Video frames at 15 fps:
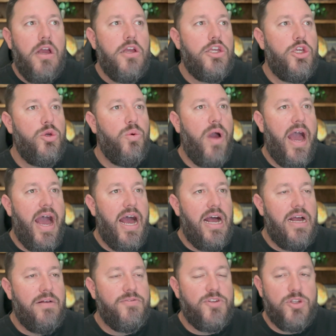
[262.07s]
You
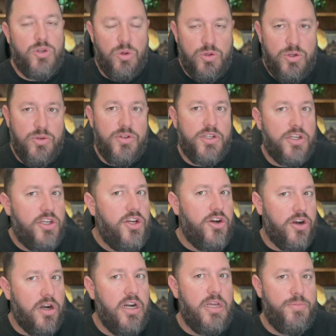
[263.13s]
have Social
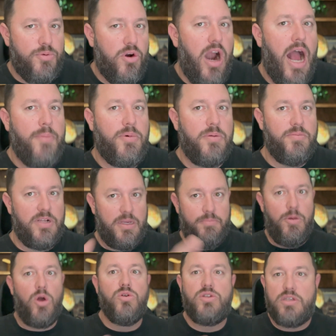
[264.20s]
Security, probably.
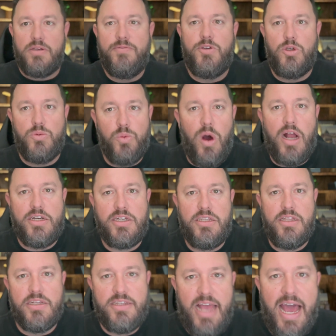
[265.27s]
Most of you watching
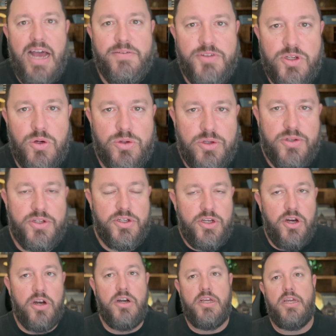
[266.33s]
this have Social
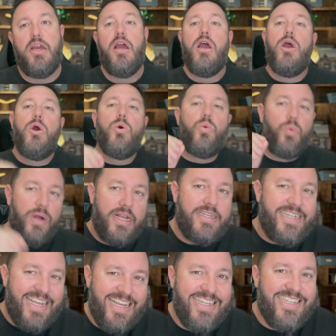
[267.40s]
Security,
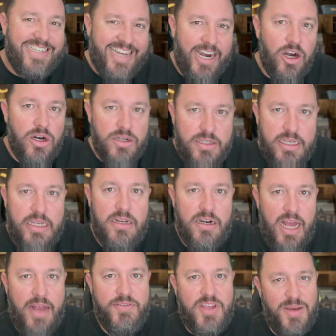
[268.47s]
which is guaranteed
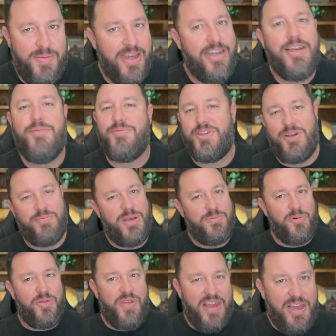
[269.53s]
lifetime income. Some
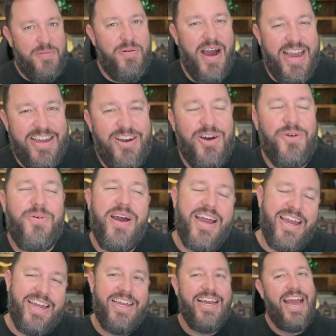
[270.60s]
people think it might go
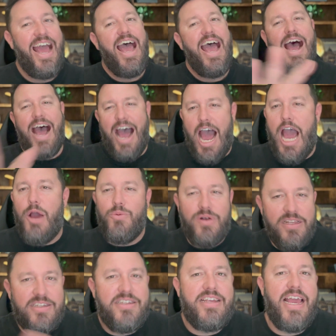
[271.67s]
away. I
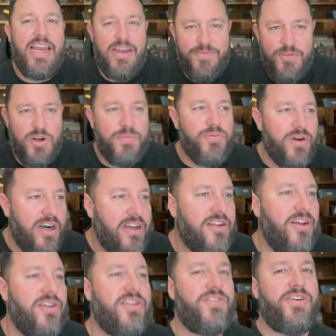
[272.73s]
would say if you're pretty
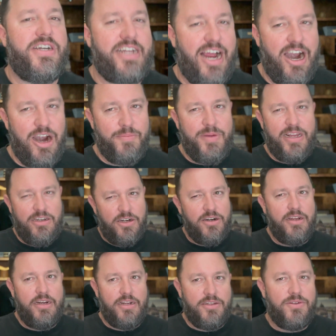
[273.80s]
close to retirement, you're
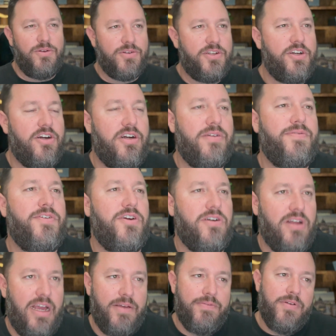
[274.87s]
getting Social Security for your
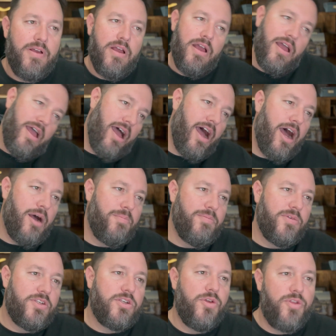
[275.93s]
life.
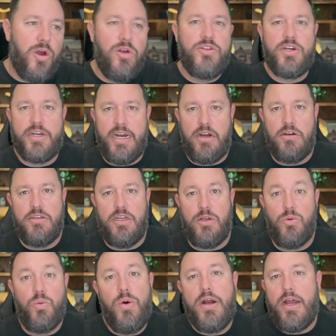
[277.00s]
Um, so those are
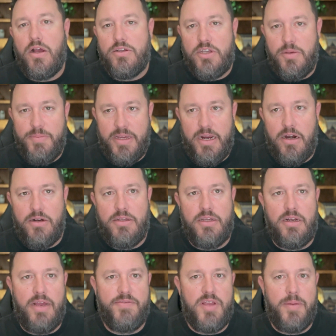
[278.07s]
guaranteed. What else could be guaranteed
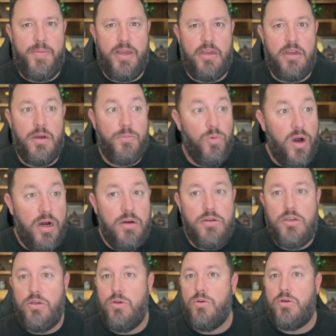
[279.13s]
lifetime income? Well,
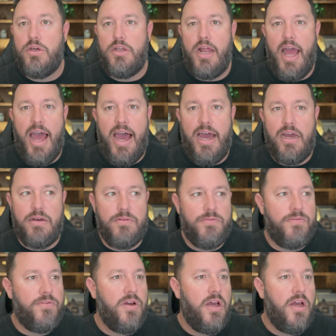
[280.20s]
you could have